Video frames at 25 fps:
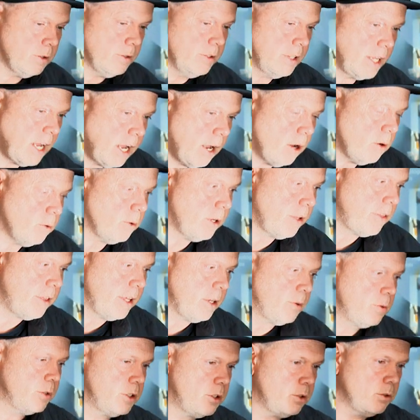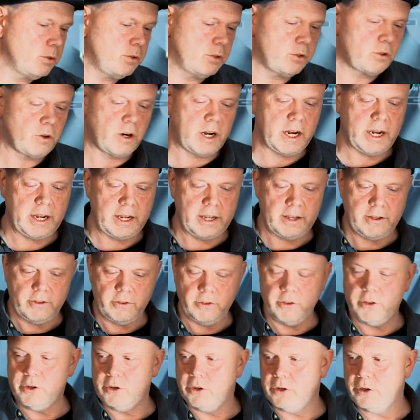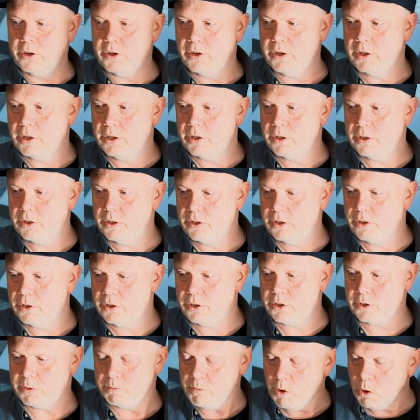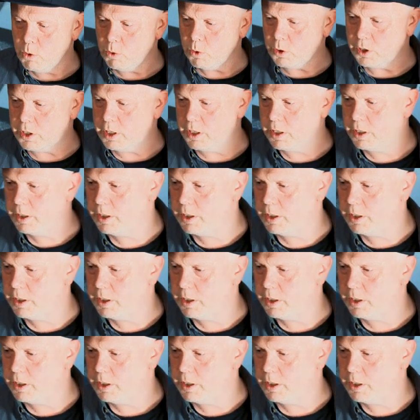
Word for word: Now I think we should try the, the smoke.